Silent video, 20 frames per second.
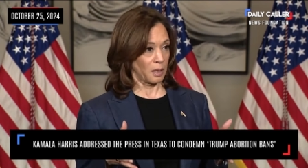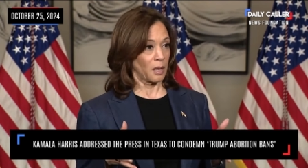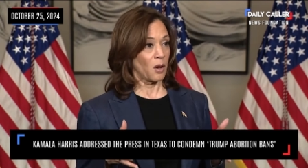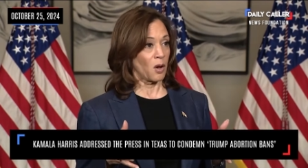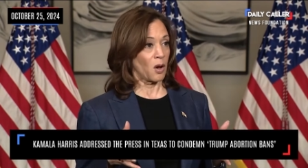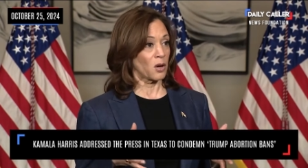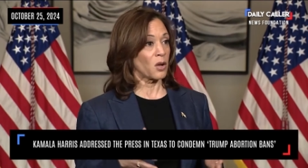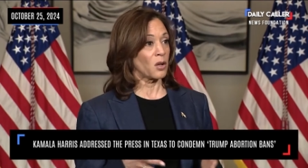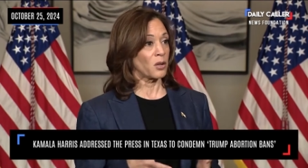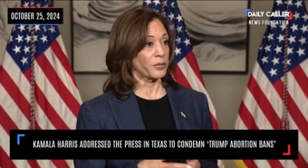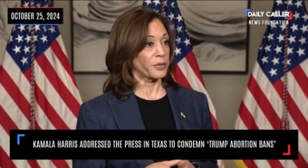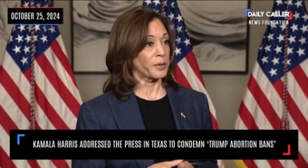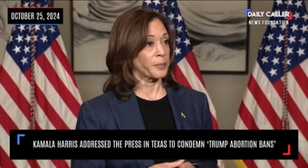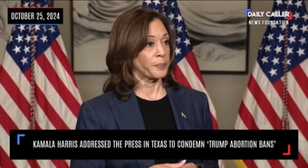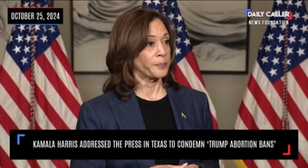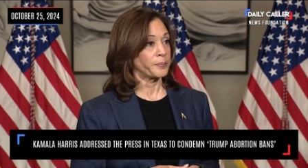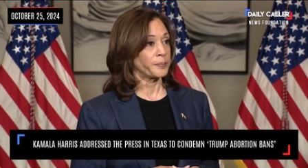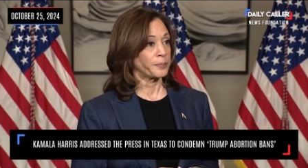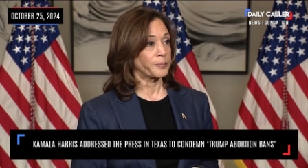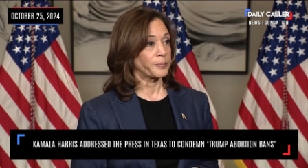on all of them.
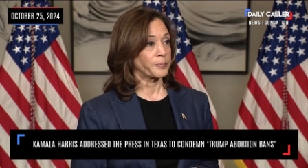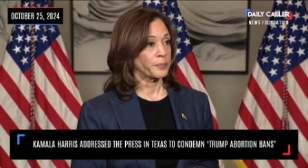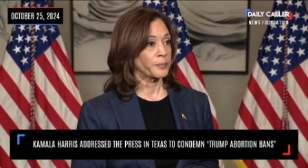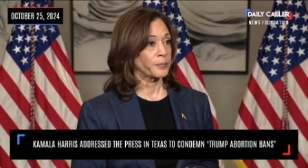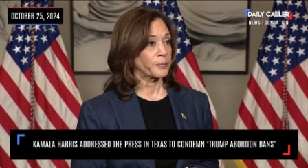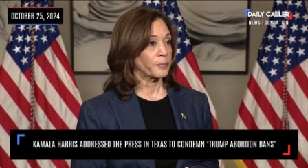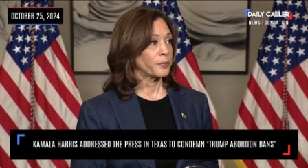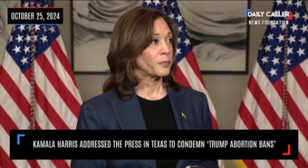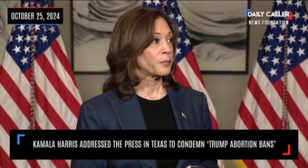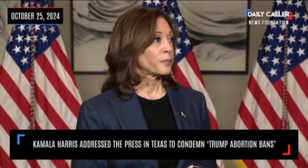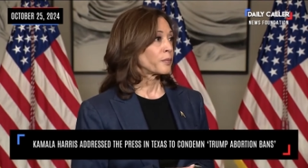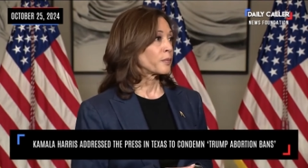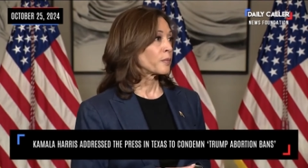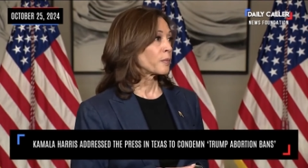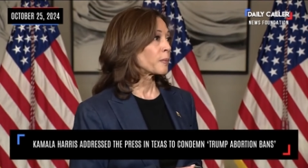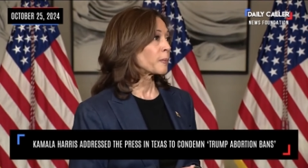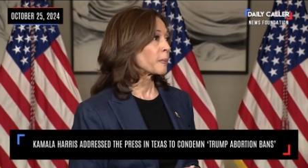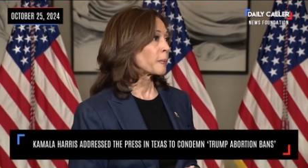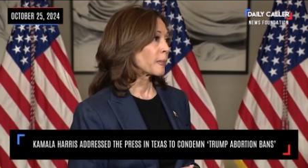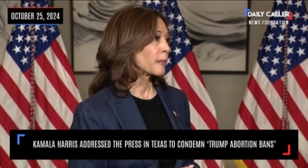And, uh,
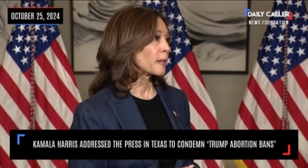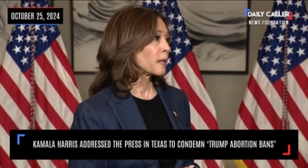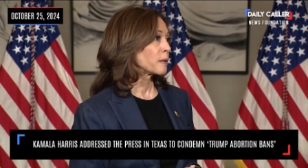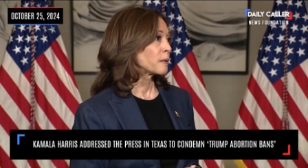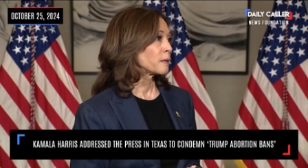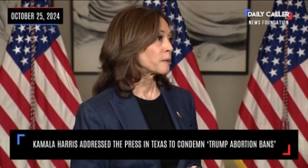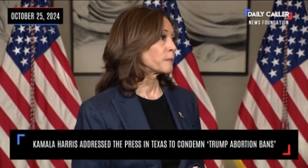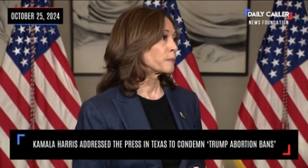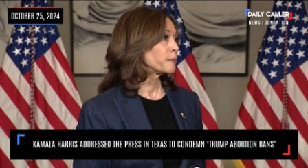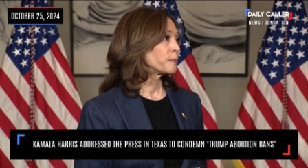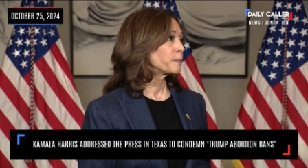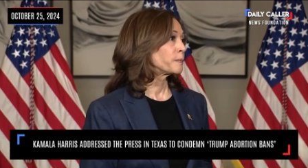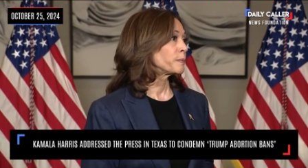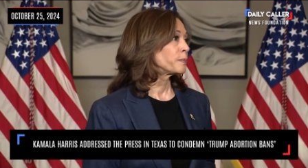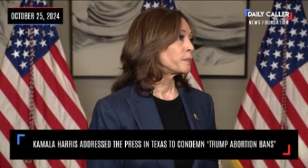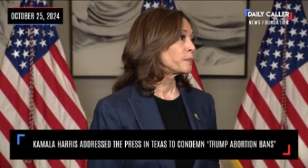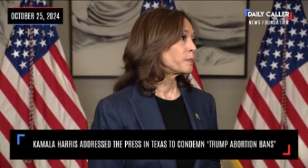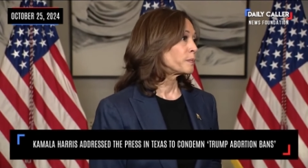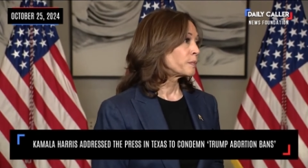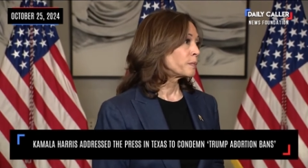Jamie Dimon wants
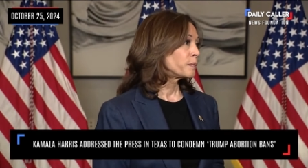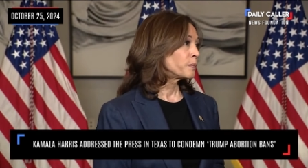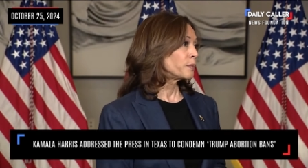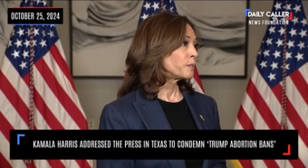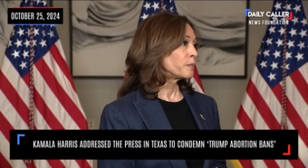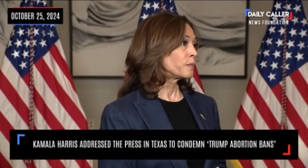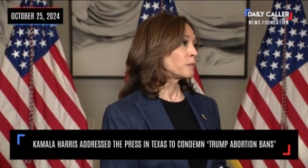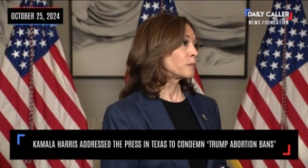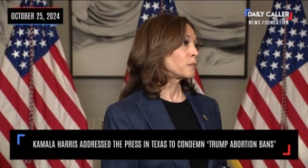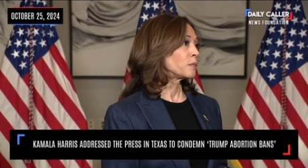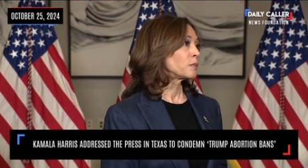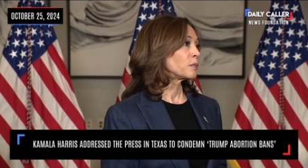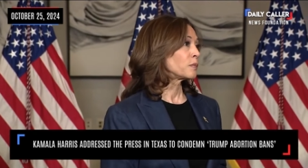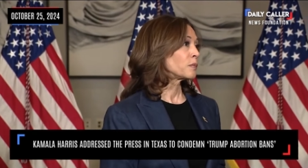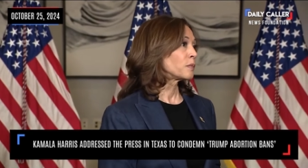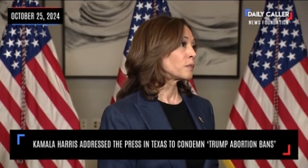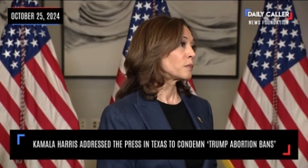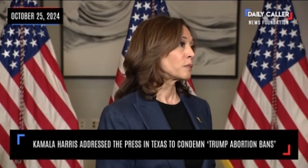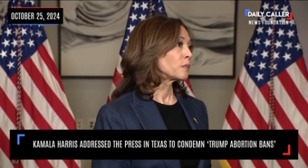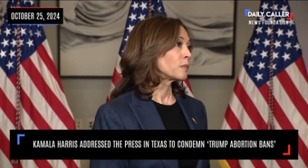to be a part of your
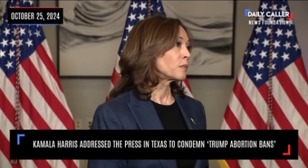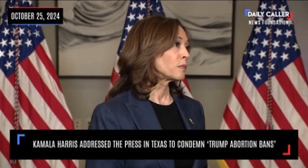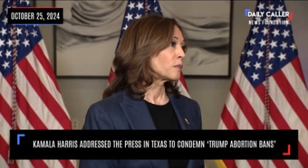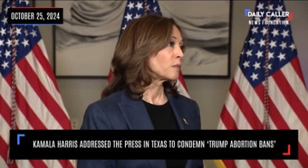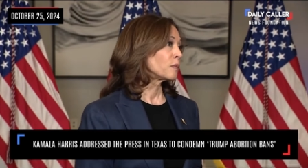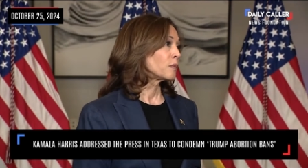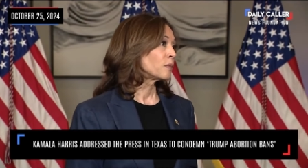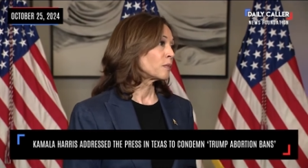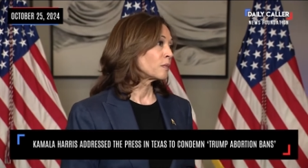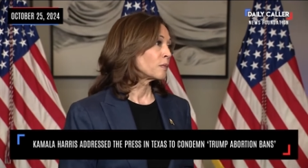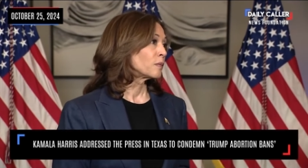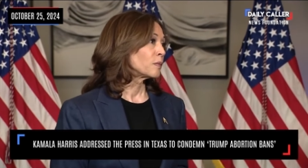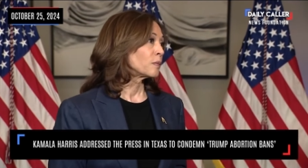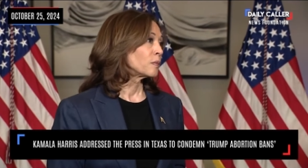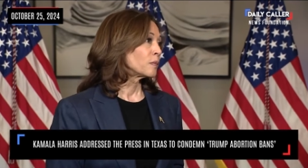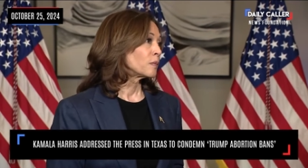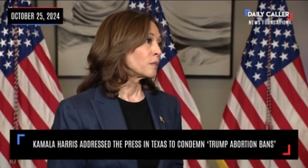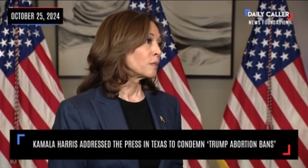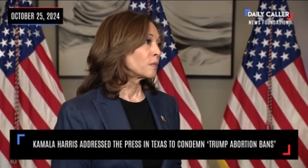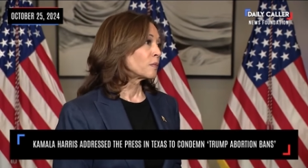cabinet. Have you talked
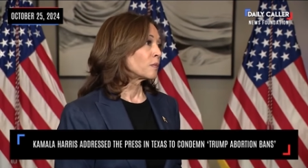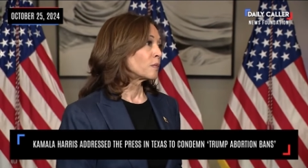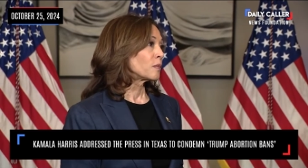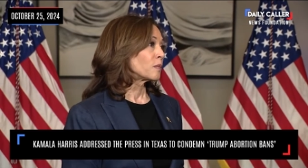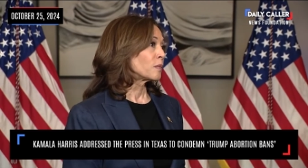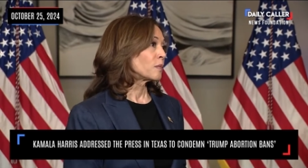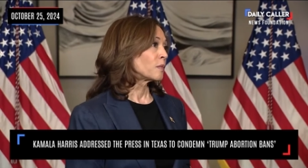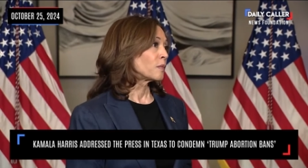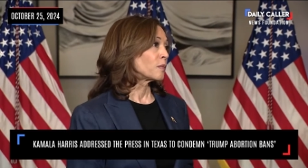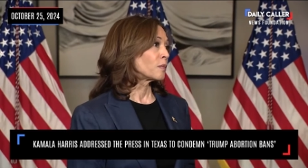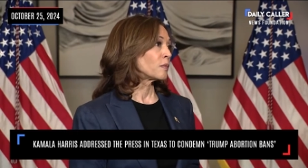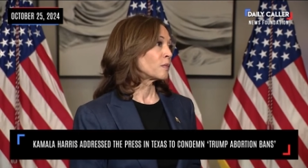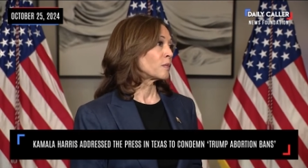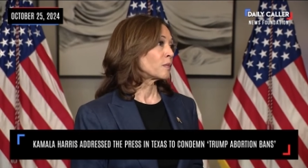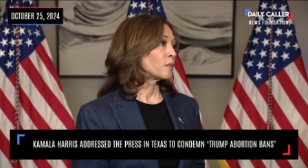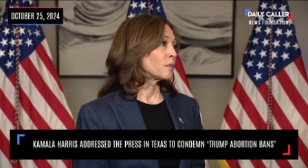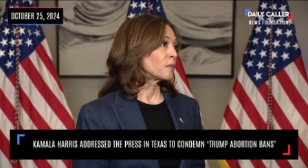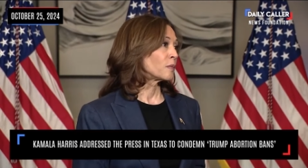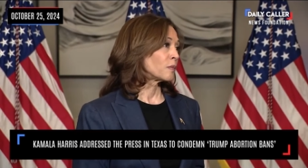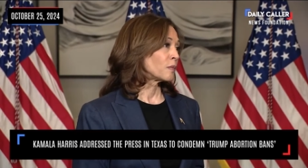to him about that?
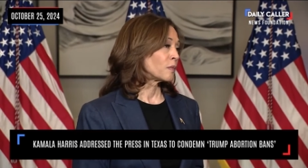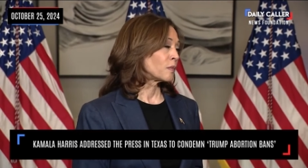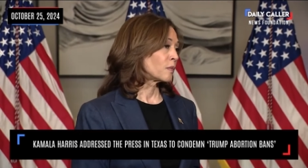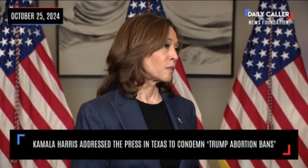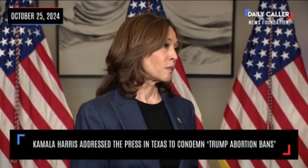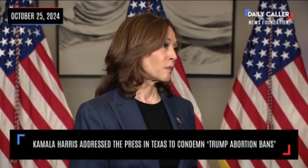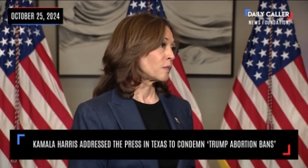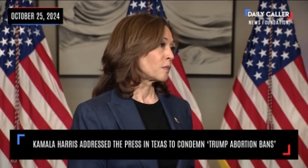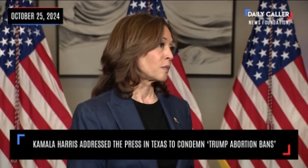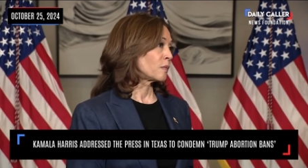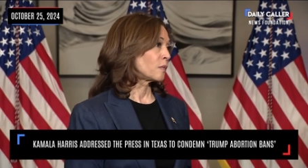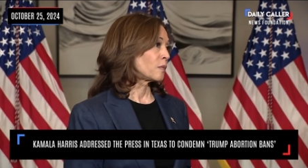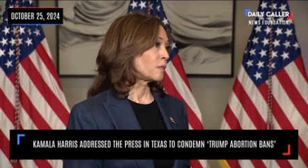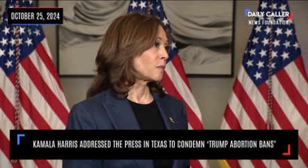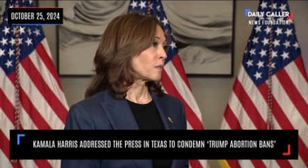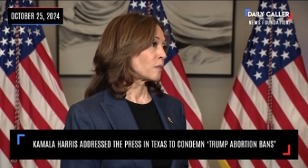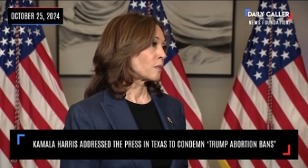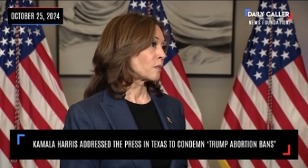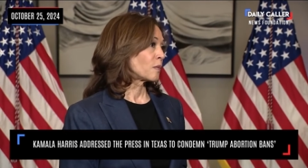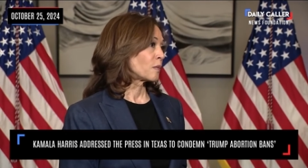And do you think Wall Street
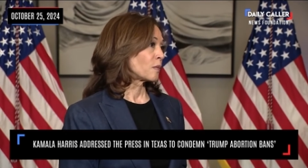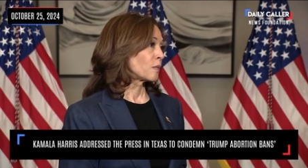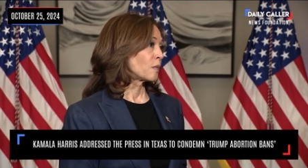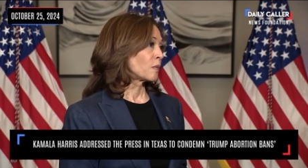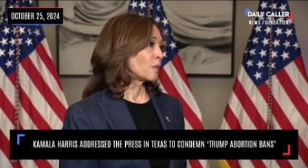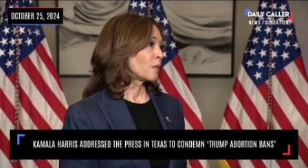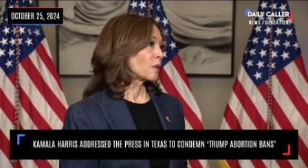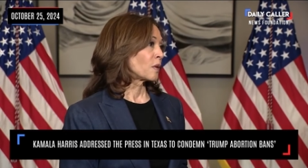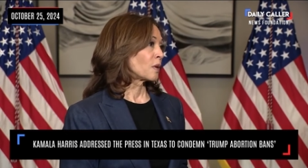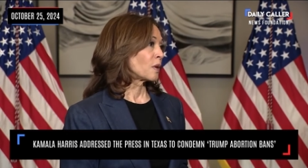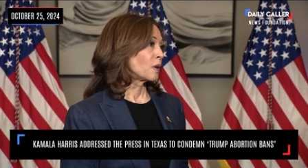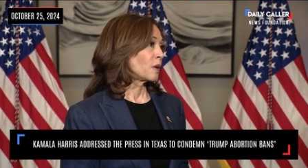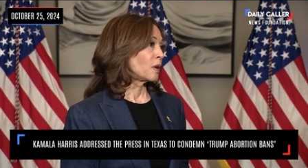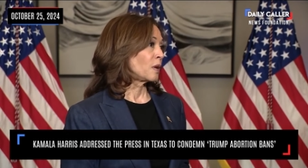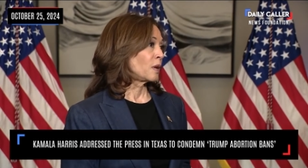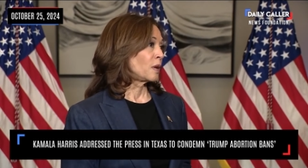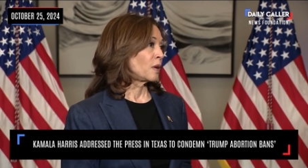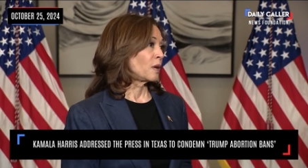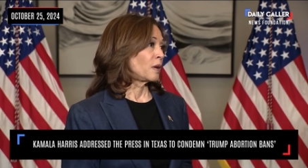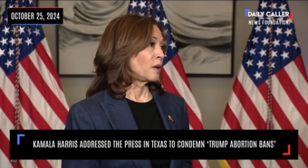should be a part of your
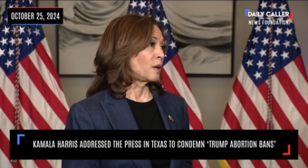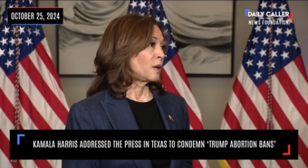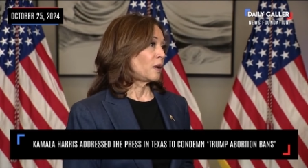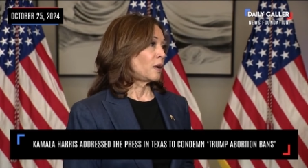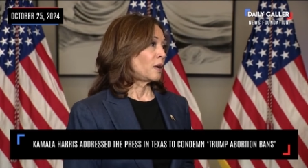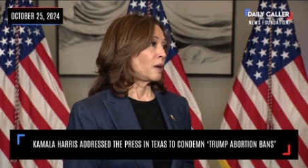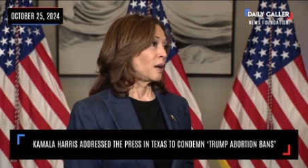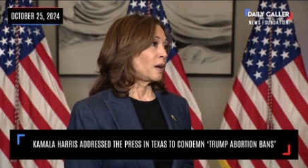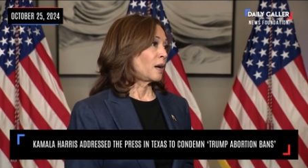cabinet?